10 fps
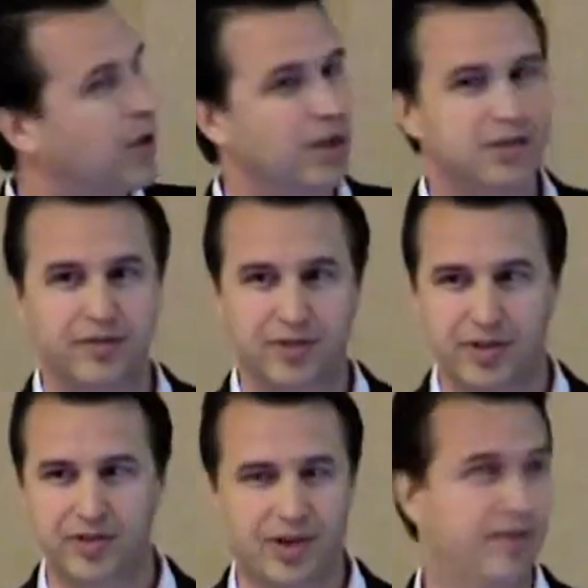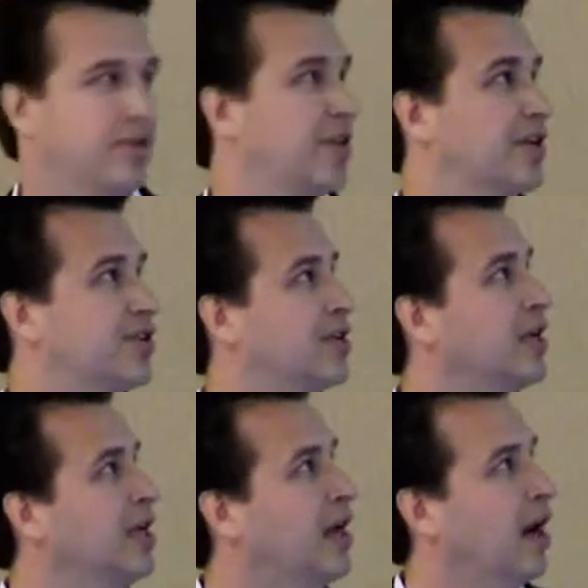and relative to this
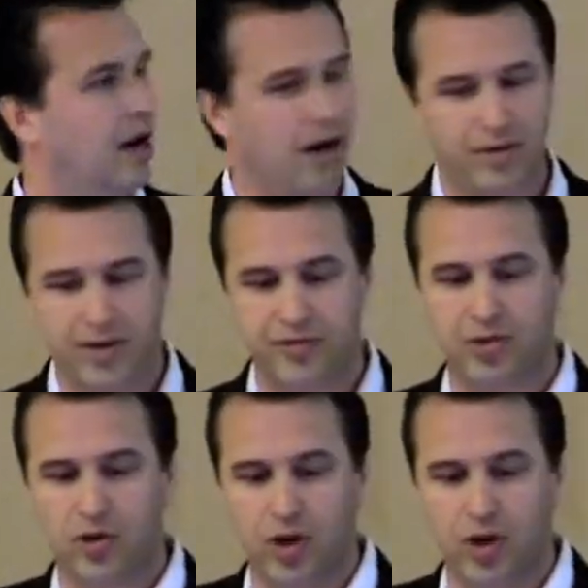conversation are, are these two.